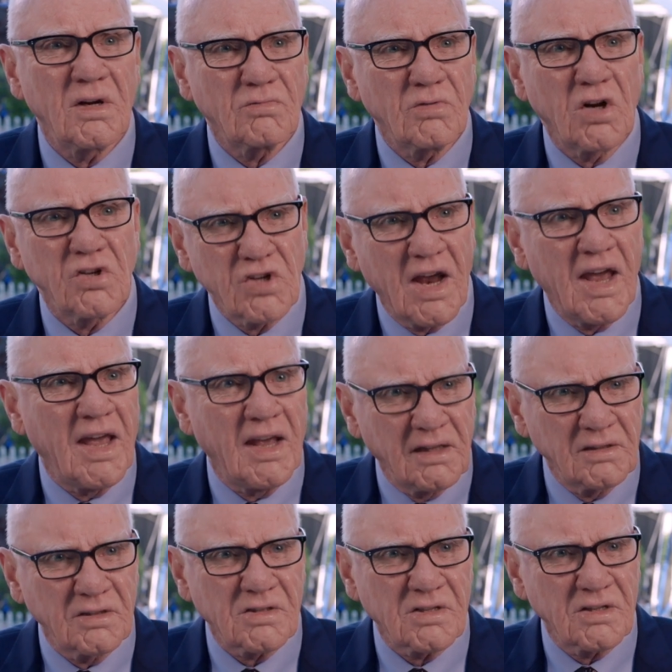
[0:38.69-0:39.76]
Roger
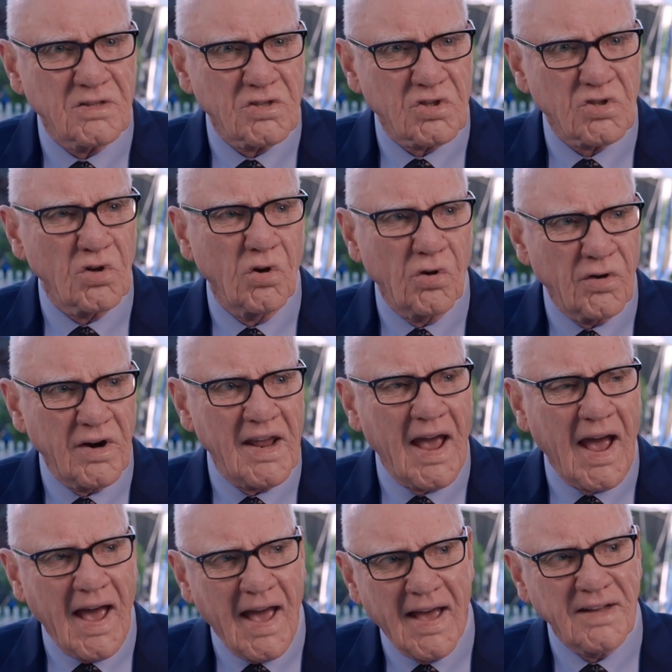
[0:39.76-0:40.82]
Ailes' story
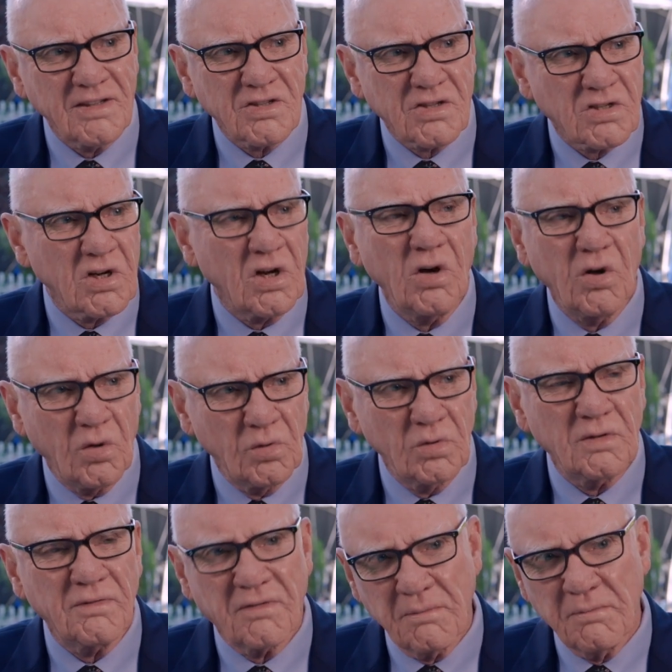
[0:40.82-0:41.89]
as
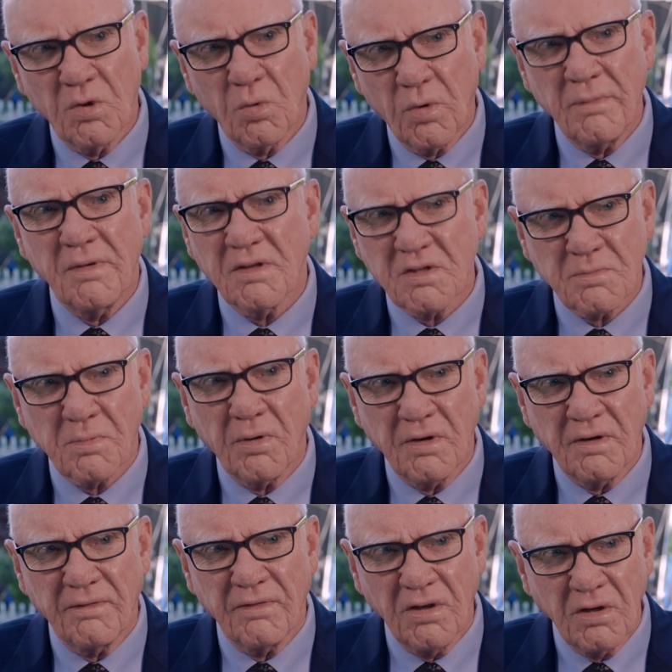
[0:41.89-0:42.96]
told from the women's
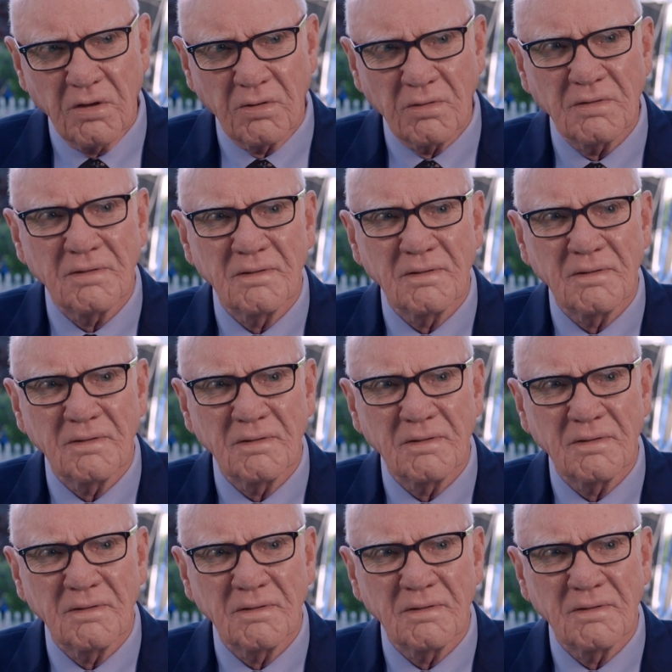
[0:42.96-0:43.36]
point of view.